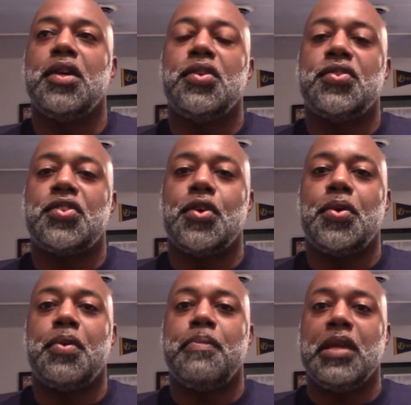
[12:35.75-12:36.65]

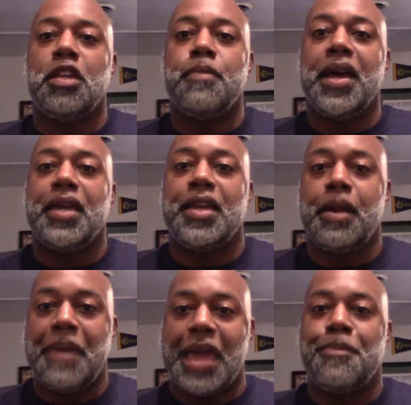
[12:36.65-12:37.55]
So you might get a
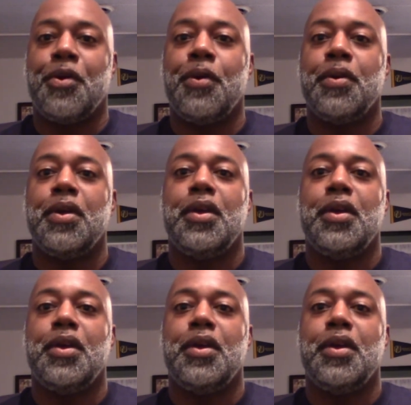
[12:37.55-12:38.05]
paper